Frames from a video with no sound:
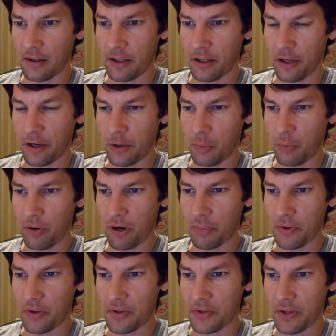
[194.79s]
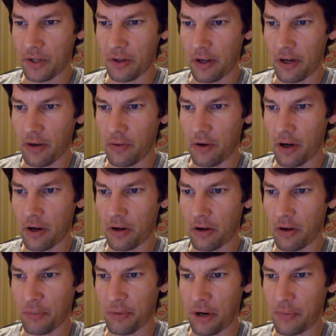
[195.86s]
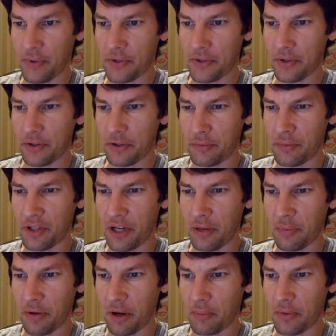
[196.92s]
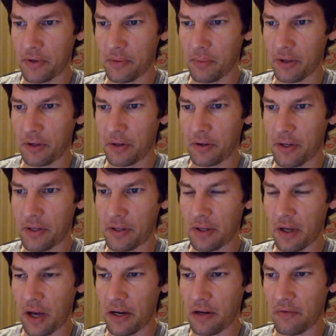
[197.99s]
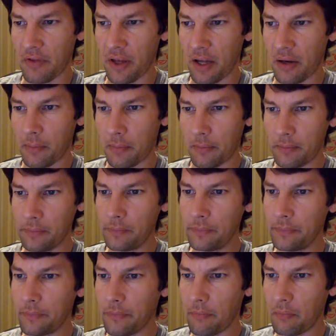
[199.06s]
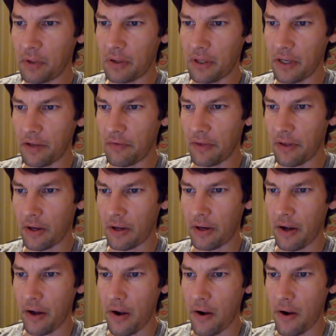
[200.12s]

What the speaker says: preppers think. I know not all preppers are doomsday preppers, but there is kind of that belief that